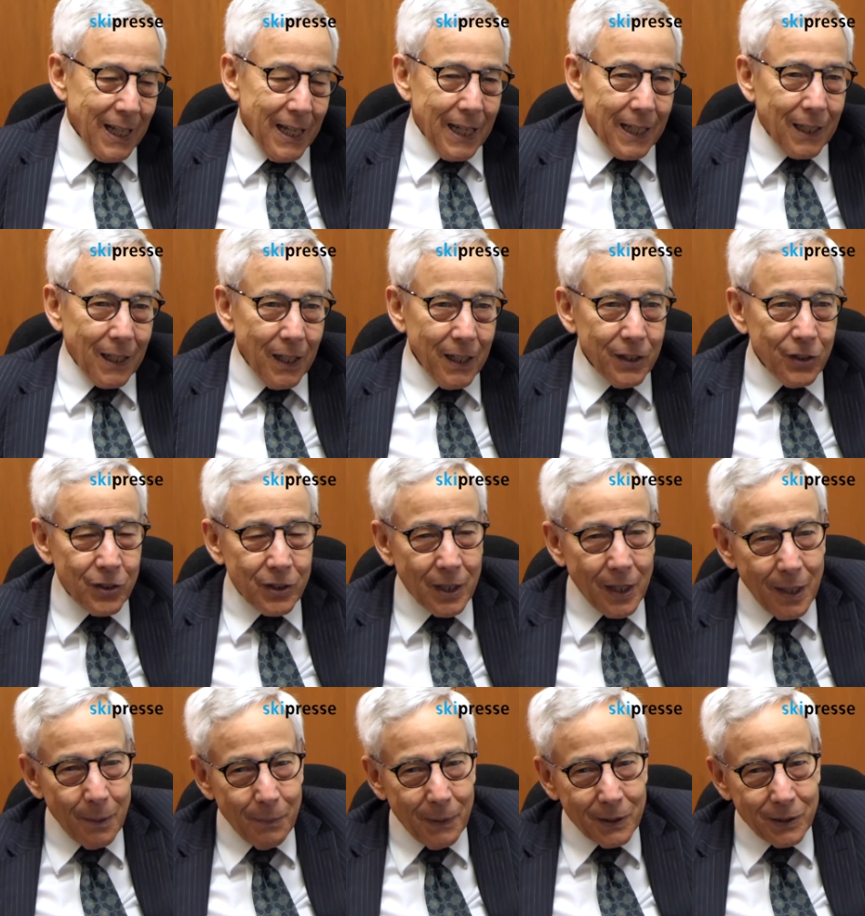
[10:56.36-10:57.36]
at
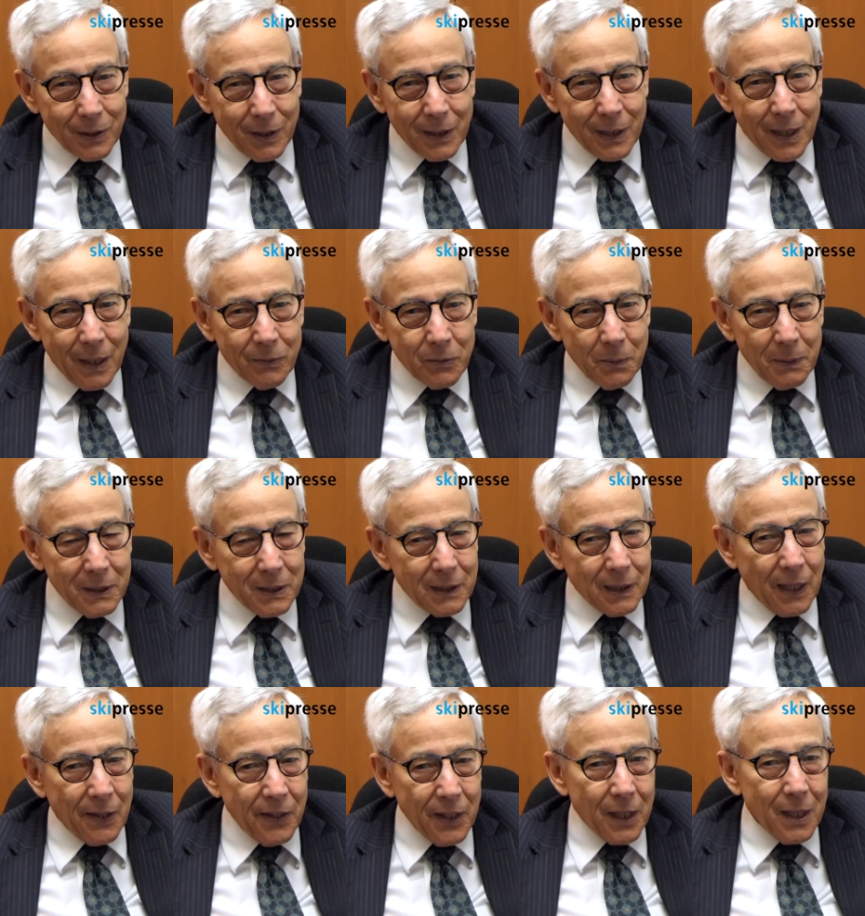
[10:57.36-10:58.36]
lunchtime, my son comes to me and says,
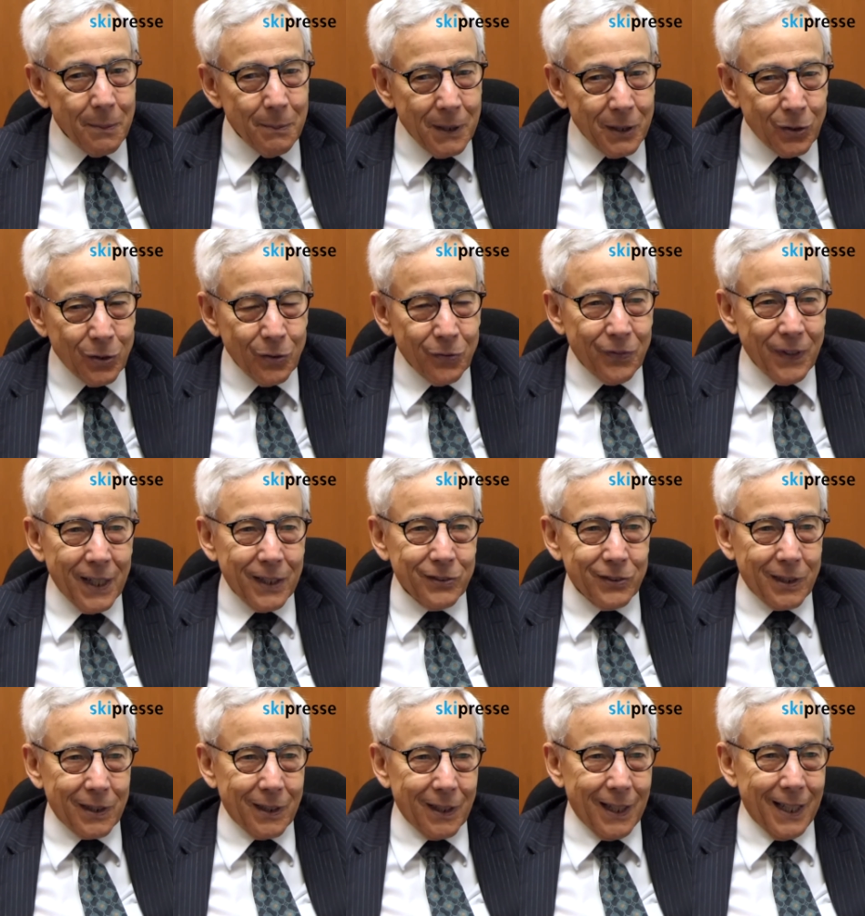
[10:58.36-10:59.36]
"I think I'm in too fast
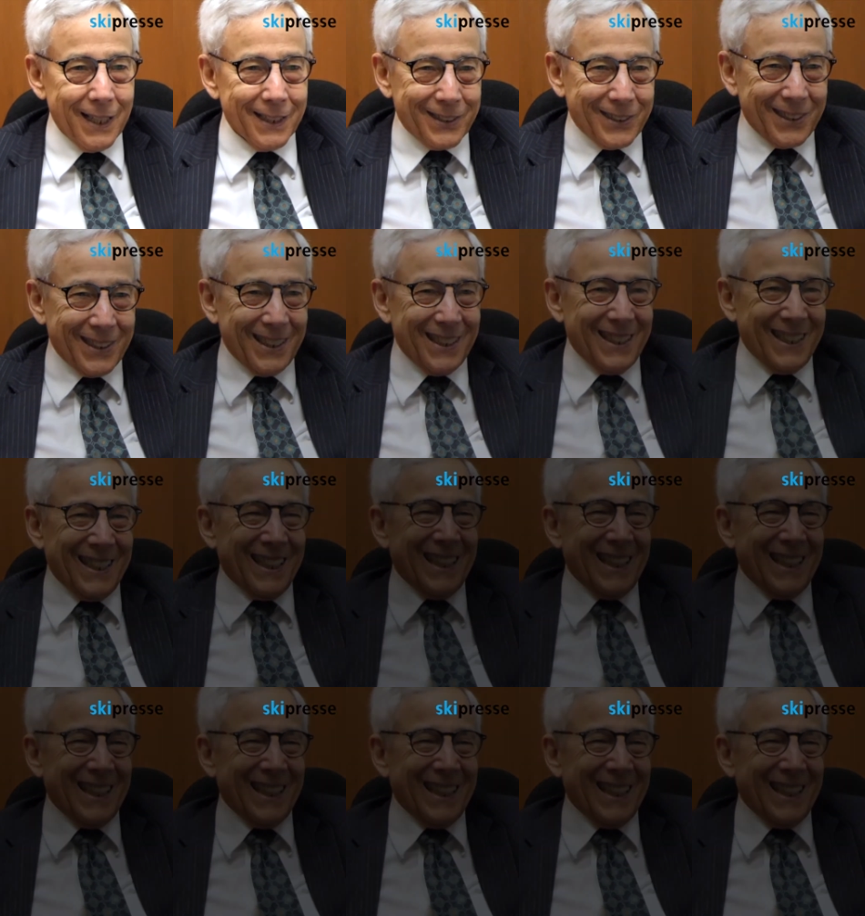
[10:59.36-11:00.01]
a class." You